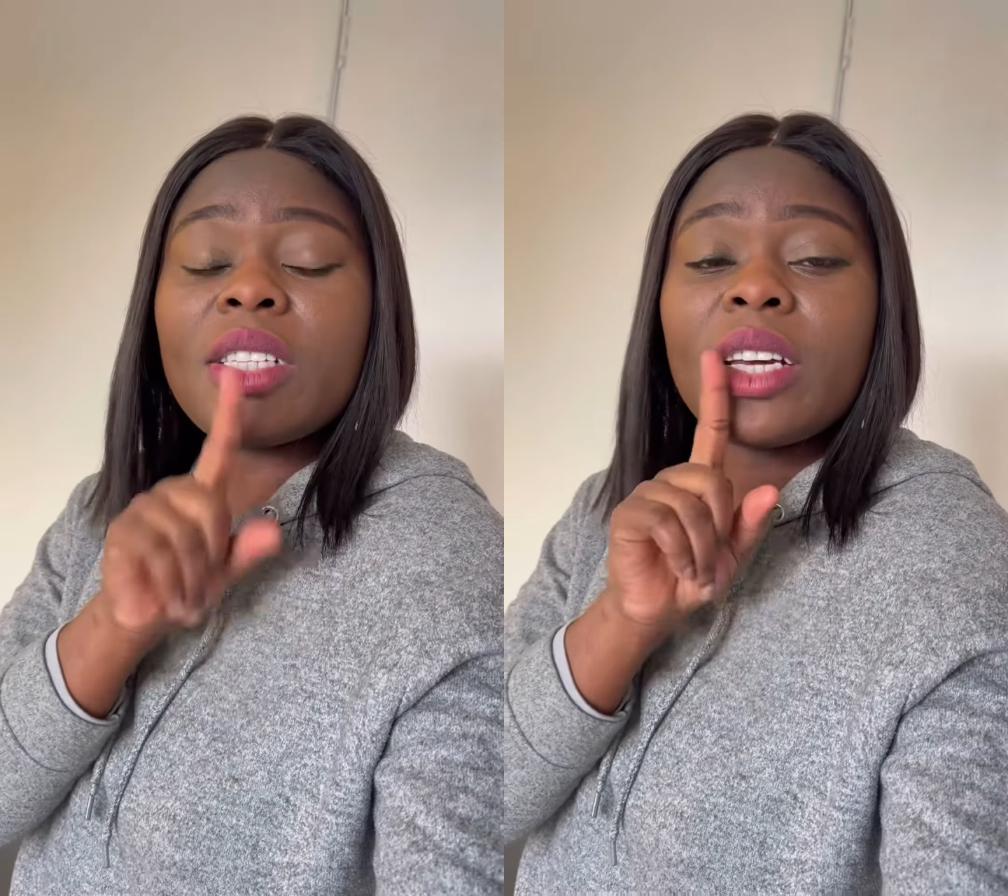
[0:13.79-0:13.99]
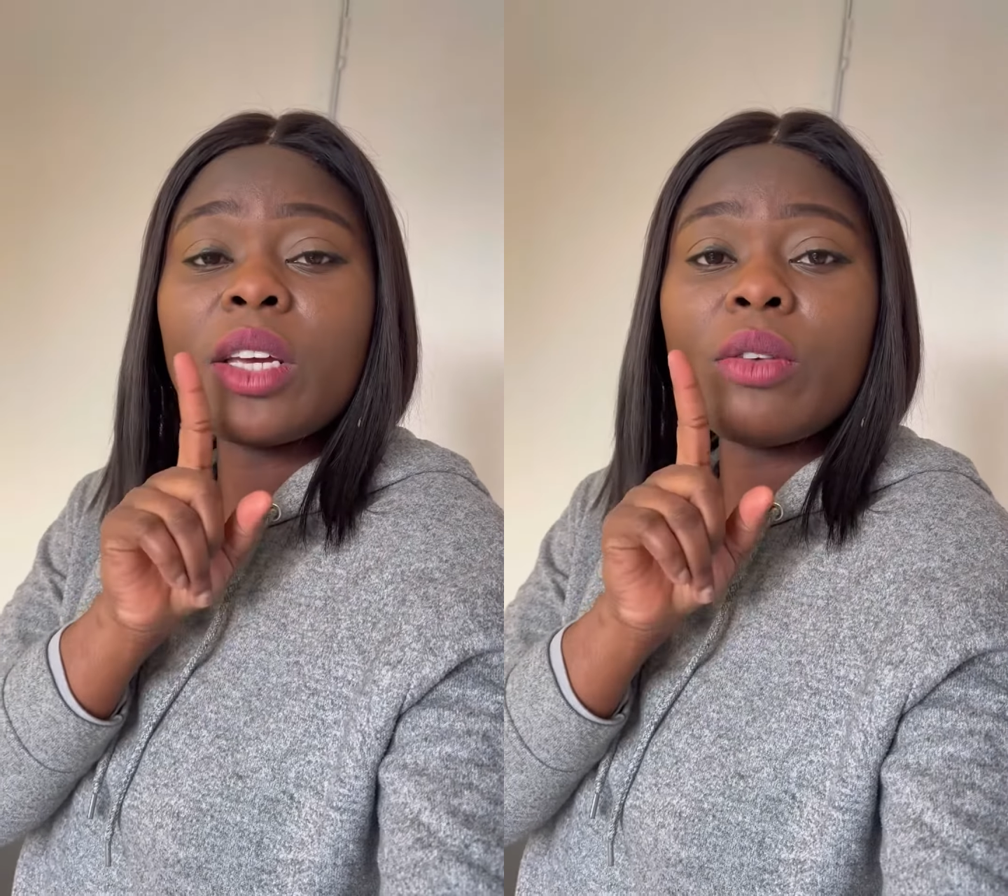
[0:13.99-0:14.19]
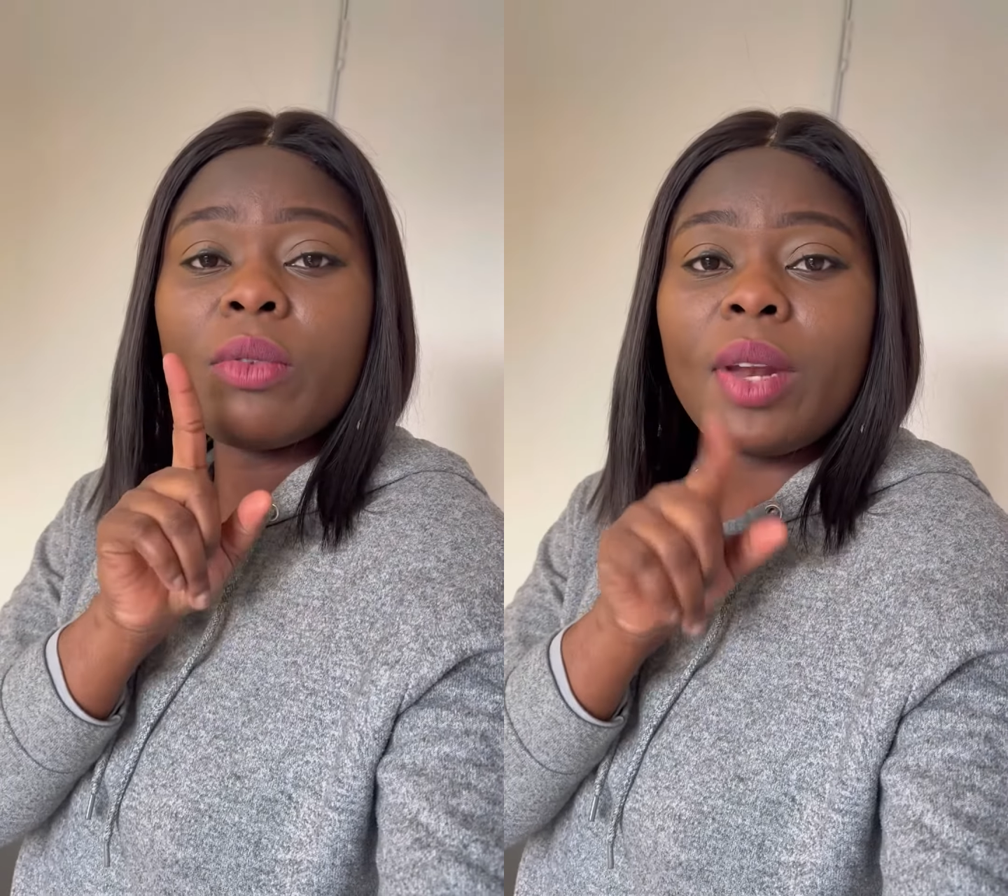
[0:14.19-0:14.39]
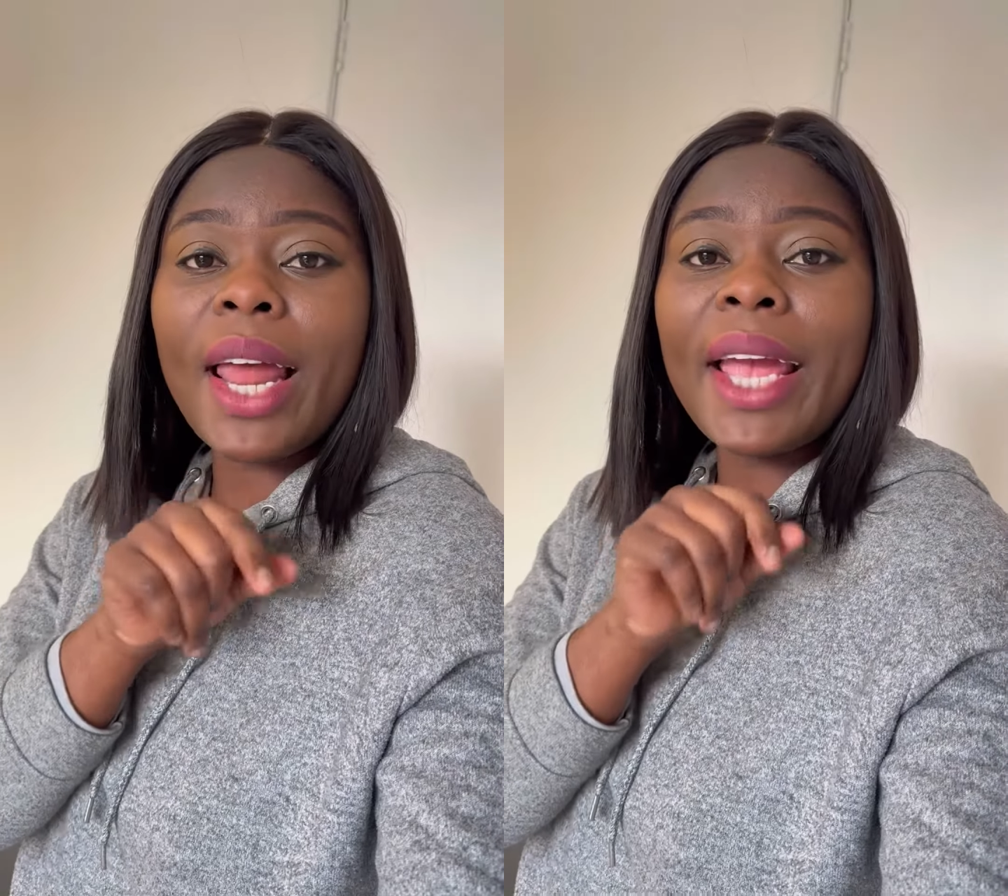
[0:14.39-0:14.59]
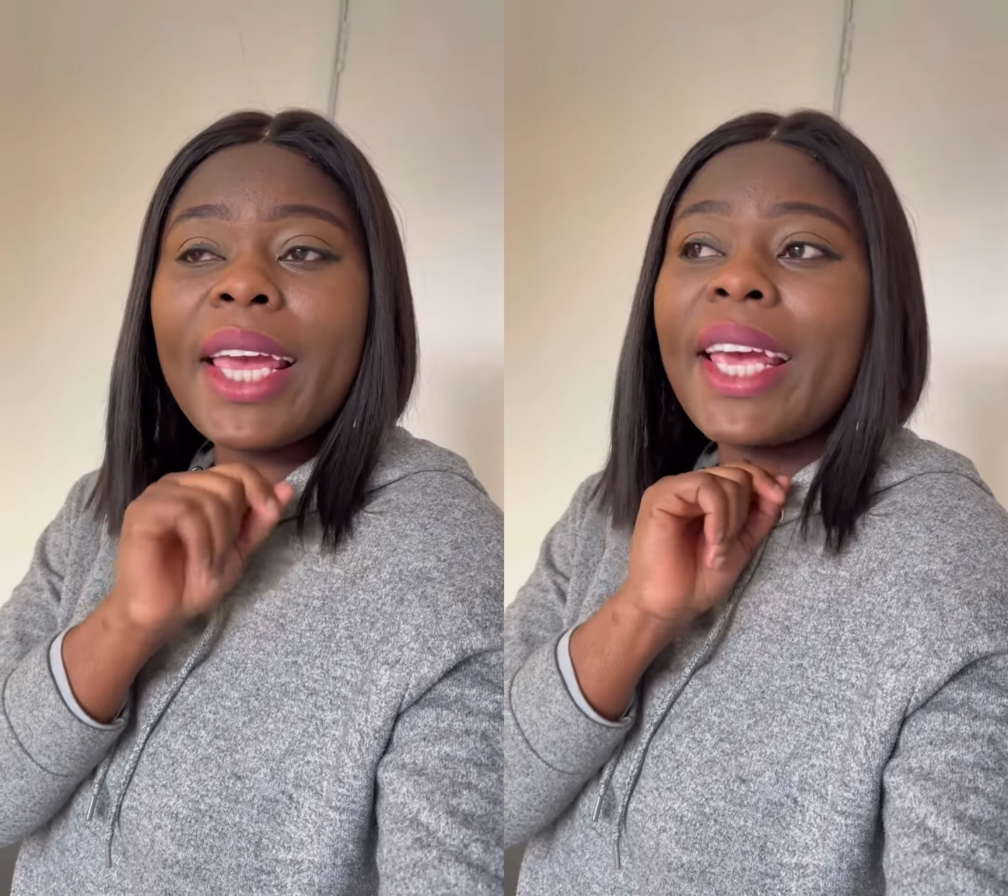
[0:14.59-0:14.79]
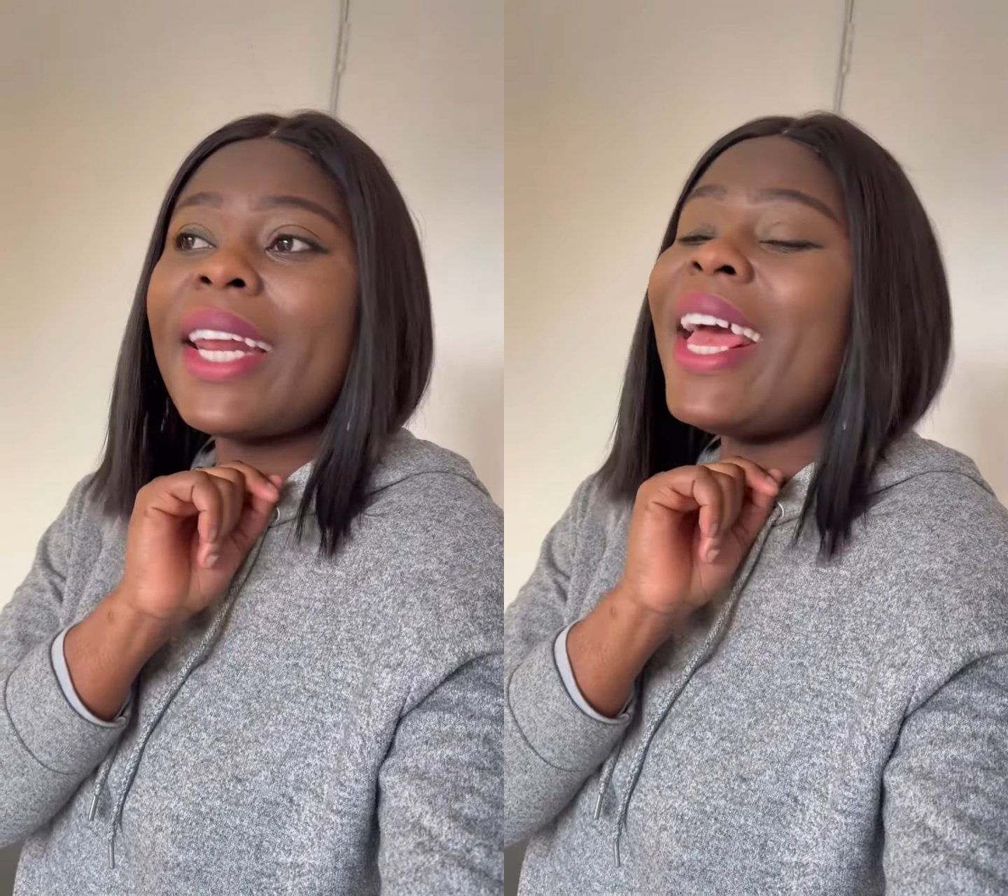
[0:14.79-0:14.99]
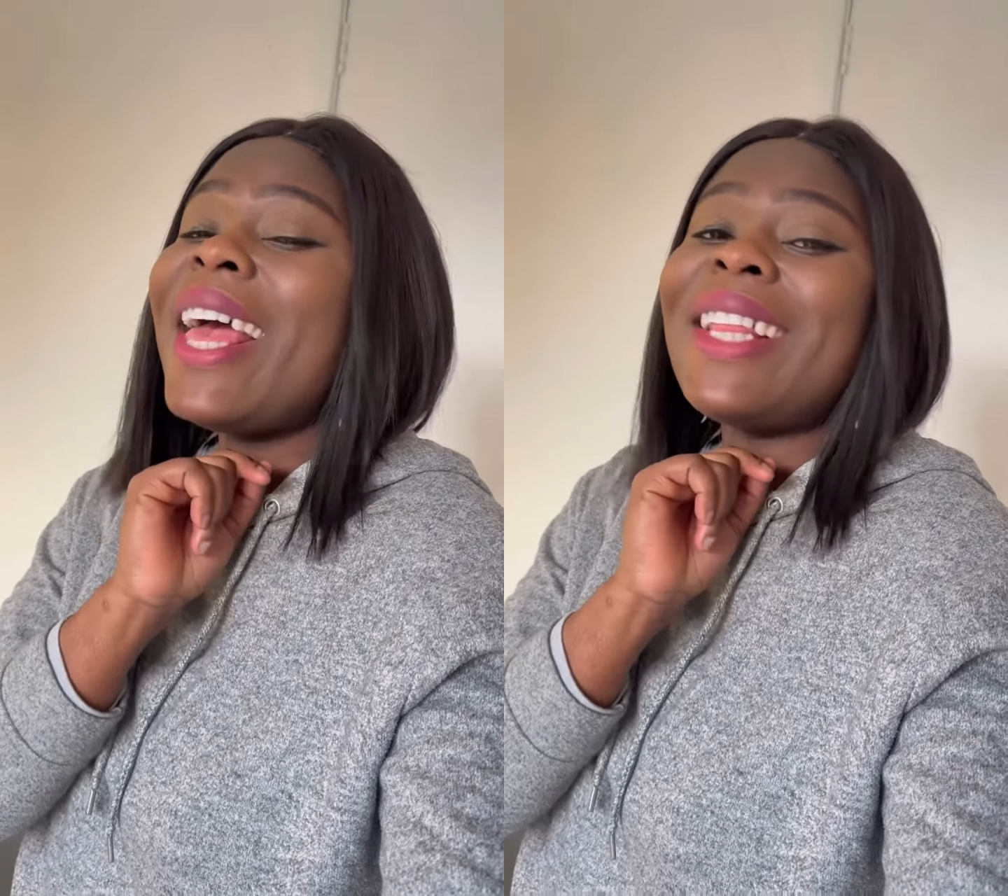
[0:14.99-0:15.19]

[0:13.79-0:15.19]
Thank you for liking.